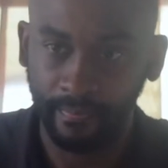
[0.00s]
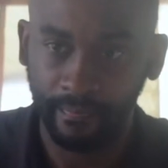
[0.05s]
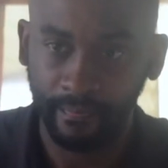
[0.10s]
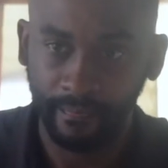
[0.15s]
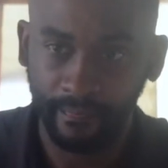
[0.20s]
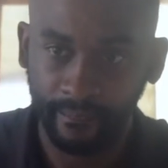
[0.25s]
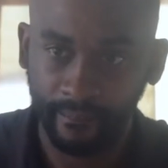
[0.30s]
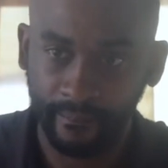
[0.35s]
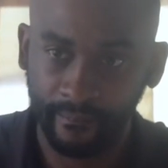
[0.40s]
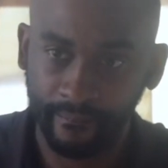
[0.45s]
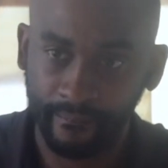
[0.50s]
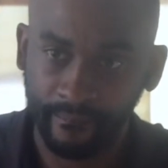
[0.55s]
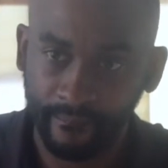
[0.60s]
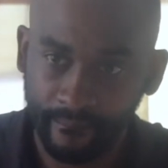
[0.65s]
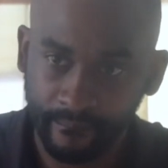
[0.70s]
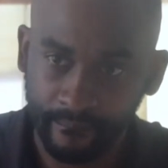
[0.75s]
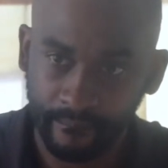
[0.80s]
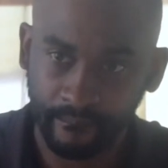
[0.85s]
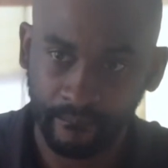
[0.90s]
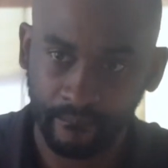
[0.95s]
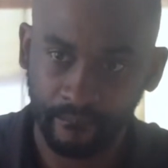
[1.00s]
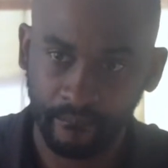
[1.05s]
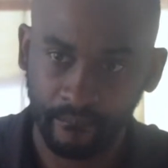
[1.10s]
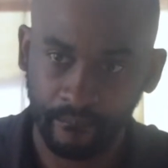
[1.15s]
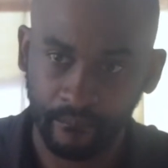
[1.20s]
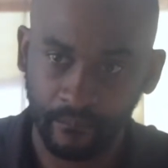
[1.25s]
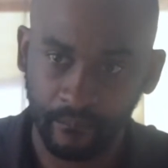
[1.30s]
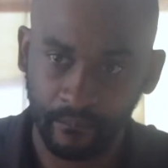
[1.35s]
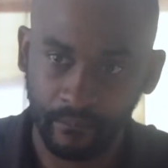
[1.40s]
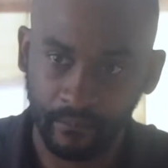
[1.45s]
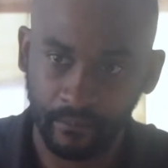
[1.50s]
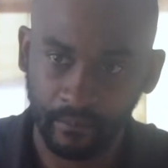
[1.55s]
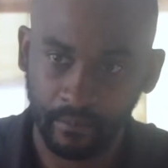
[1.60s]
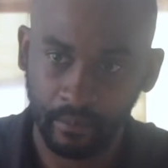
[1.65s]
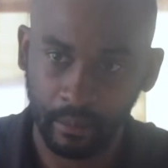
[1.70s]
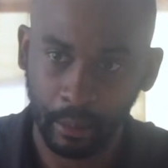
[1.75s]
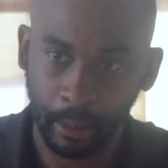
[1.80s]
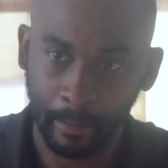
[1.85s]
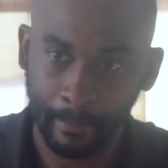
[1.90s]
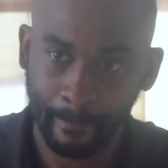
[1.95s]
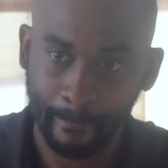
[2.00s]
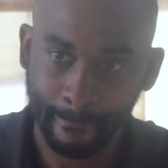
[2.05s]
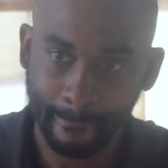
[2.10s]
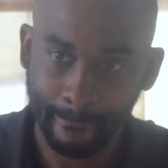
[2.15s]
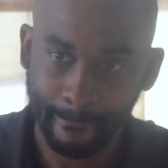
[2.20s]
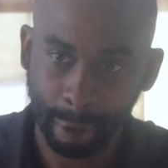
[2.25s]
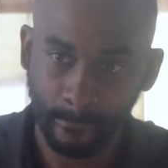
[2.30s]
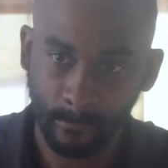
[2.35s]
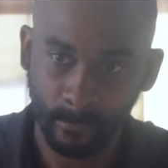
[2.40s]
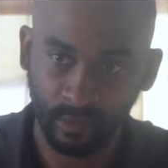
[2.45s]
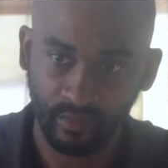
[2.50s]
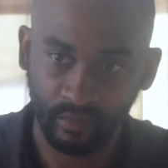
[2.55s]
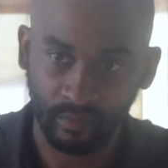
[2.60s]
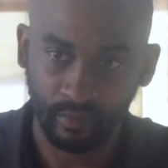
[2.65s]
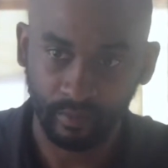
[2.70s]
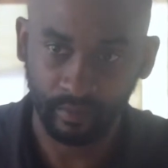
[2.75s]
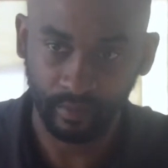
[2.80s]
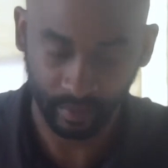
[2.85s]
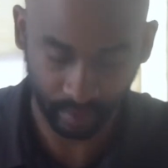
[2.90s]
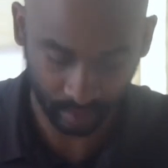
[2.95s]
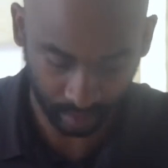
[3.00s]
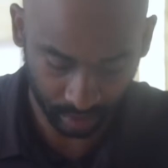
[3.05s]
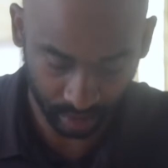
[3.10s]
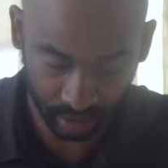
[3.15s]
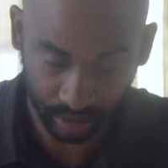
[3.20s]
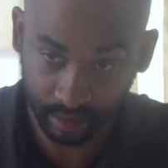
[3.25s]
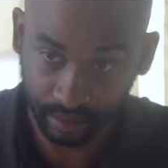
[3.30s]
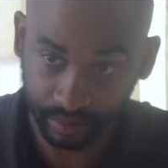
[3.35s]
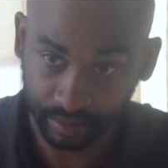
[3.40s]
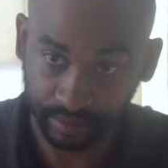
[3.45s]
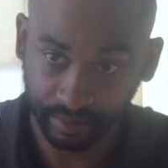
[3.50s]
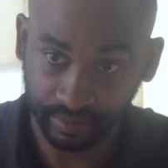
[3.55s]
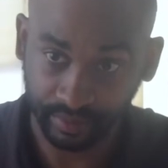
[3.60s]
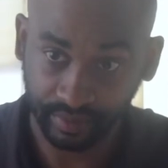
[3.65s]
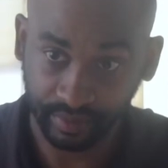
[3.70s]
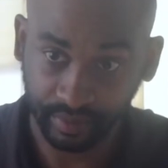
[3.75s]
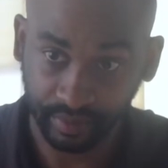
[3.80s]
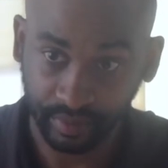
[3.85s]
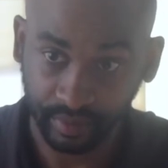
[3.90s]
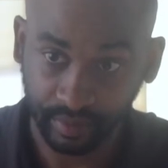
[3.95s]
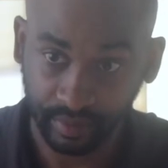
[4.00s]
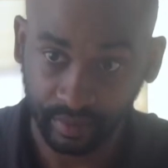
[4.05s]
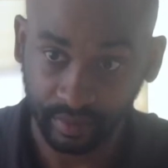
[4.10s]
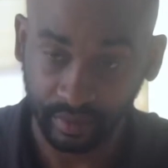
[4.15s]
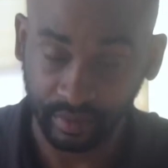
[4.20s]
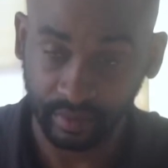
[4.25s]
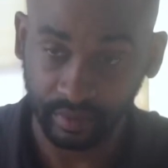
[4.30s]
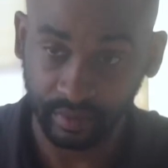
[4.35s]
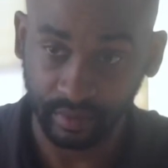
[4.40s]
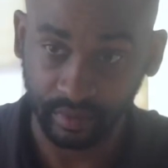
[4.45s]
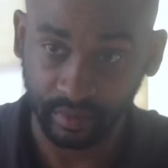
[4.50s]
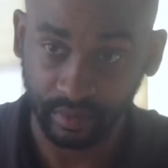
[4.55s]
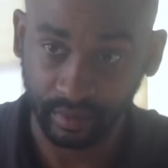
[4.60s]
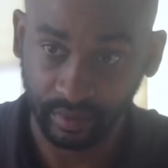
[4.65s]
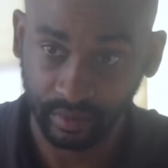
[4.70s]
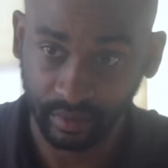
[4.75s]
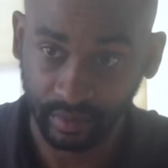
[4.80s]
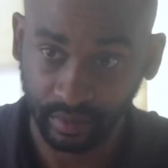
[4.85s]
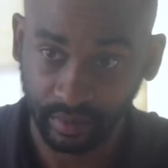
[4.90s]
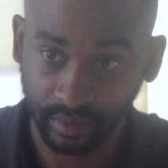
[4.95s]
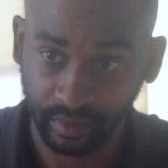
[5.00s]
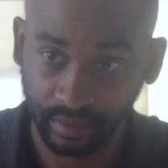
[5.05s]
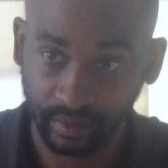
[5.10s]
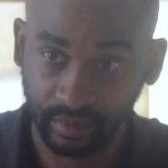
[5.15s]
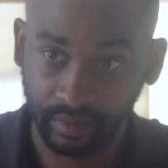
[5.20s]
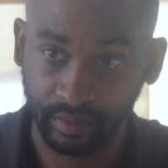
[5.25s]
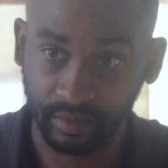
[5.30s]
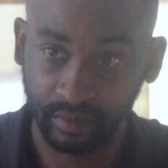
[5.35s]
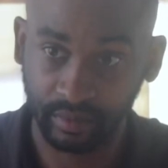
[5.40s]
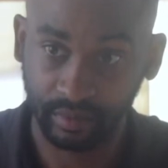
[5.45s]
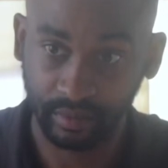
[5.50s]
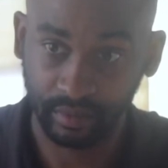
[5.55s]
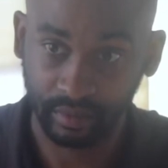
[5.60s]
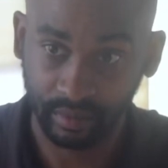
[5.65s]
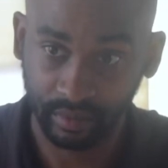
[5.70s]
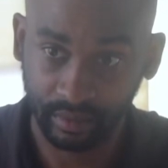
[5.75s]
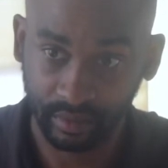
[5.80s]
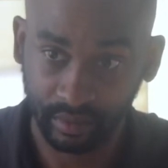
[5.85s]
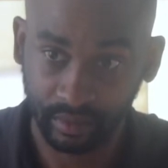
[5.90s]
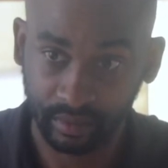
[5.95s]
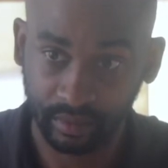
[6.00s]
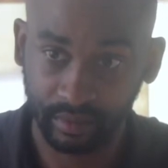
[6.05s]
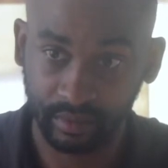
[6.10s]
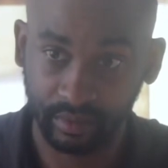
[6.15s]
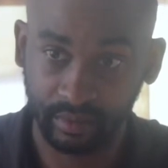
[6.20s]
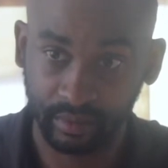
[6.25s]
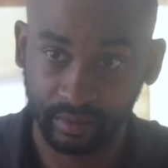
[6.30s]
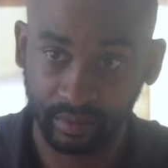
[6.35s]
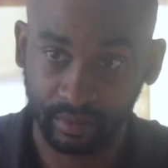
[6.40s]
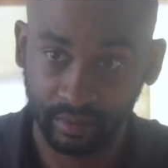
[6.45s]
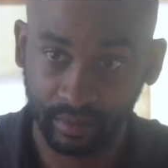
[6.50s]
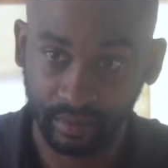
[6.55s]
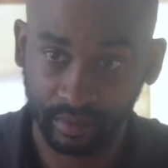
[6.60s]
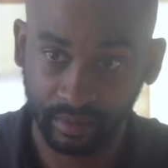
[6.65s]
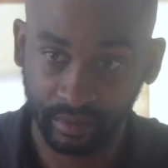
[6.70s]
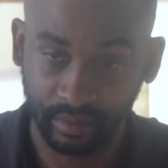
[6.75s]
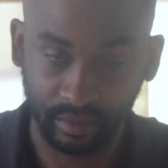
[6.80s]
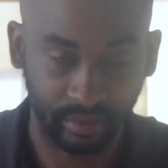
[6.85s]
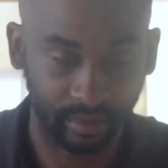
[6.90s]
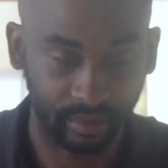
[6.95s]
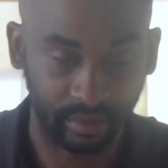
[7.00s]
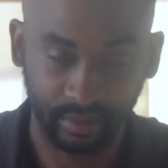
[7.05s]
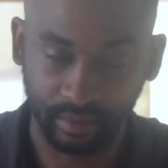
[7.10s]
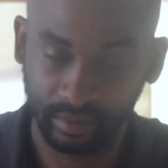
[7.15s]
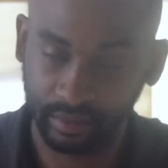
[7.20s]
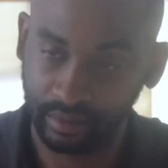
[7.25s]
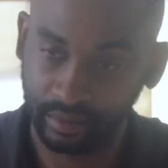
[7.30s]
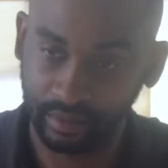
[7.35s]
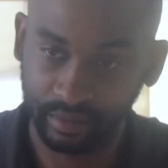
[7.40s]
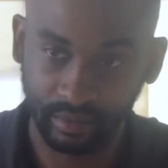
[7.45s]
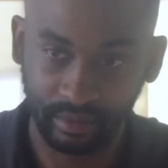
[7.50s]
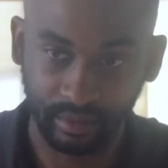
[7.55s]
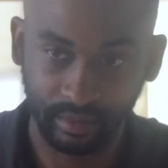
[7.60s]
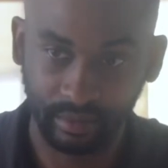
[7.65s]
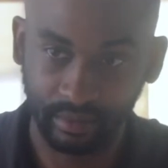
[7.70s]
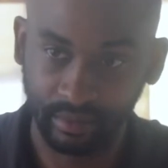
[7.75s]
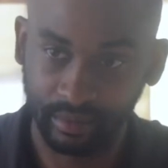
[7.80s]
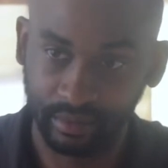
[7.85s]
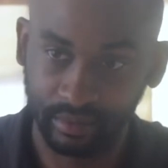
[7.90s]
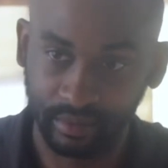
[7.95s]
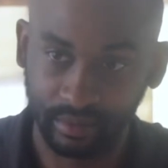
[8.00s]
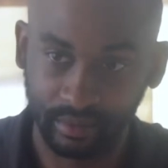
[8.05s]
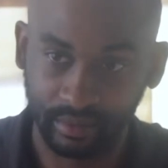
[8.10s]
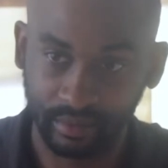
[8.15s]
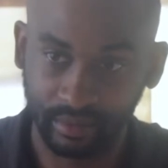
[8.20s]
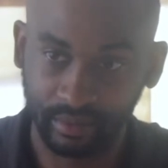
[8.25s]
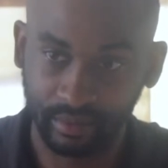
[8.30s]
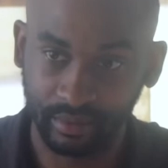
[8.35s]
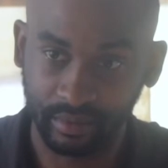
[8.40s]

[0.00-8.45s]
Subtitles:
tough when all you see on TV a lot is just the flashy this. You gotta have a girl with the fake butts and all this stuff like that, and